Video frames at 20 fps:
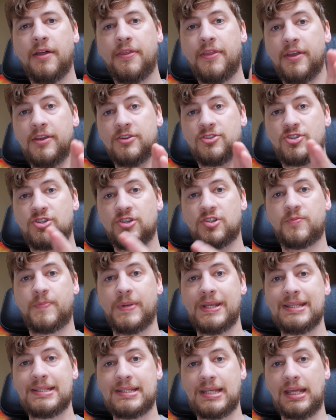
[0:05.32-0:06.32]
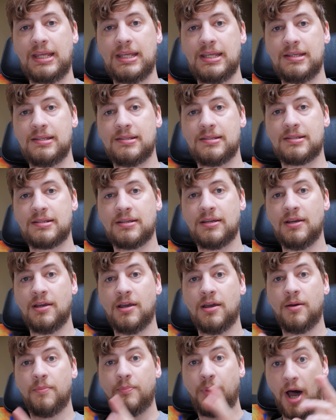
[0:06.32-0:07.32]
that has just been teased.
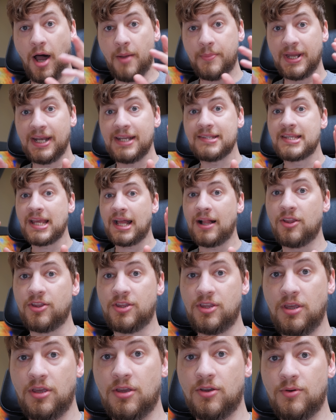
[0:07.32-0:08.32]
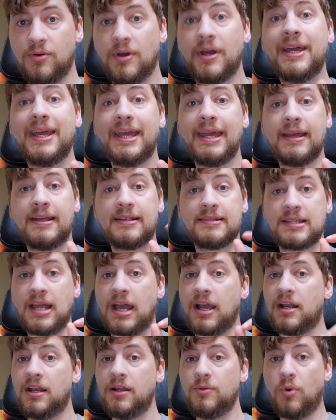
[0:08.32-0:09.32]
But I'm going to tell you
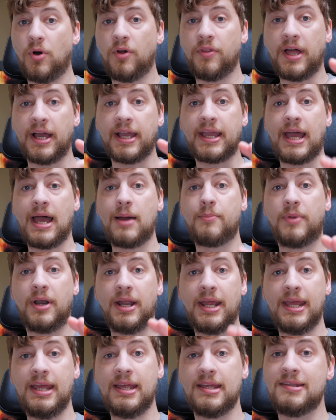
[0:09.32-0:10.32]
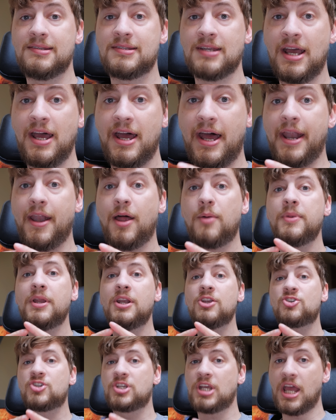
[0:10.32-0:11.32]
exactly what that camera is, and I'm going
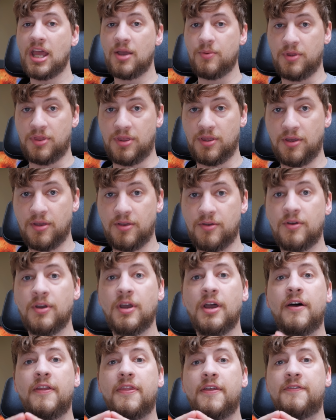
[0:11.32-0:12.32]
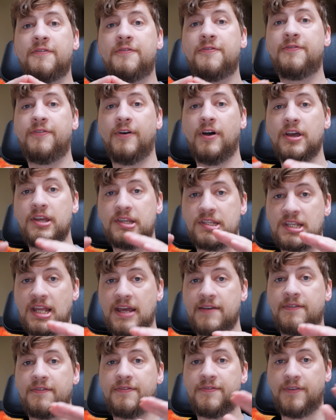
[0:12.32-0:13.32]
to share with you the first
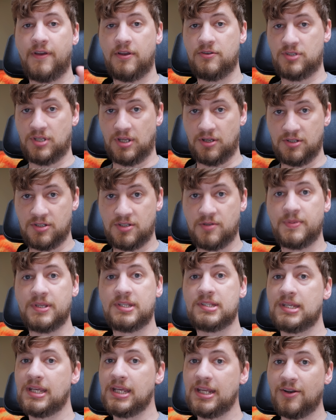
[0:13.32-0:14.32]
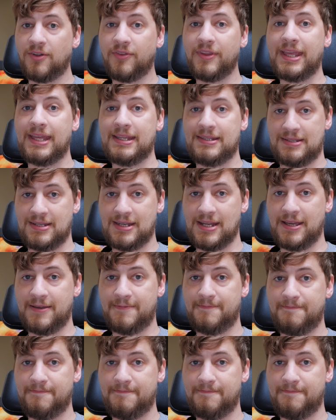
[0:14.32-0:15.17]
ever photos to be seen on the internet.